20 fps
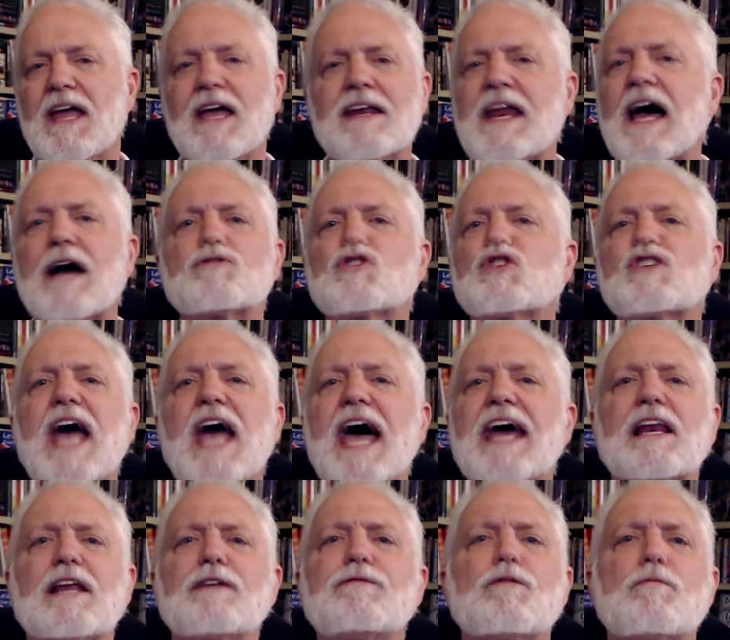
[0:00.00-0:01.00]
Now,
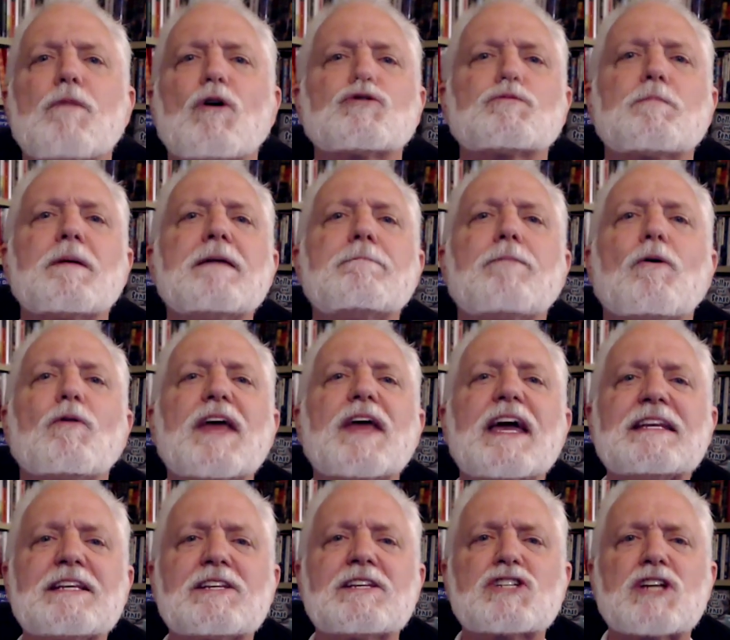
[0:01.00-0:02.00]
sadly, for most people,
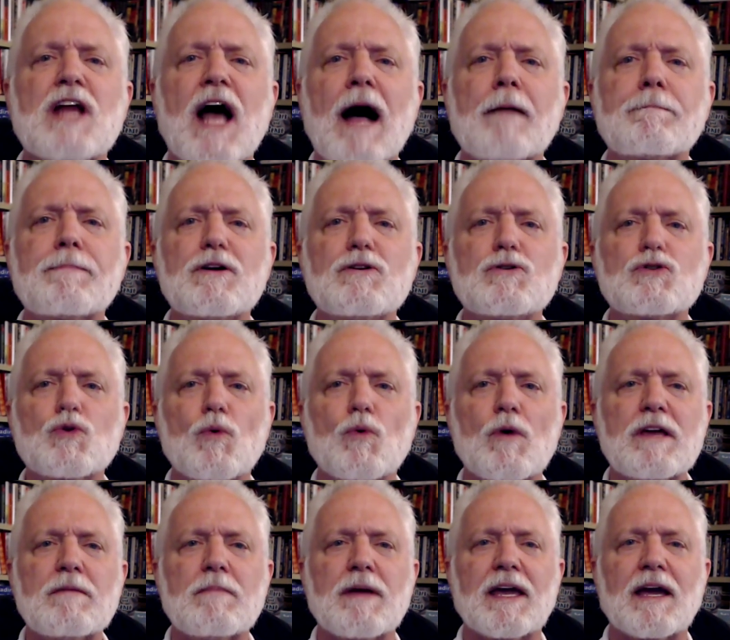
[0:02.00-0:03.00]
they stop
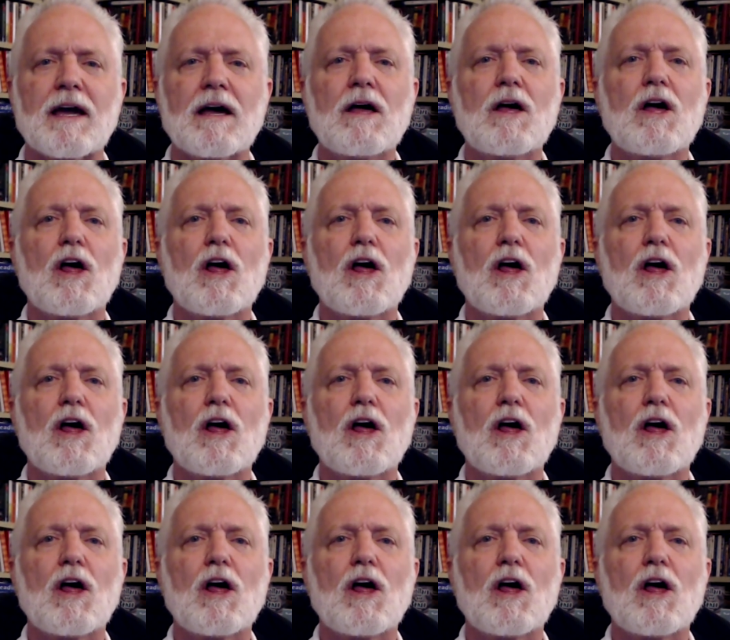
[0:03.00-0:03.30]
dreaming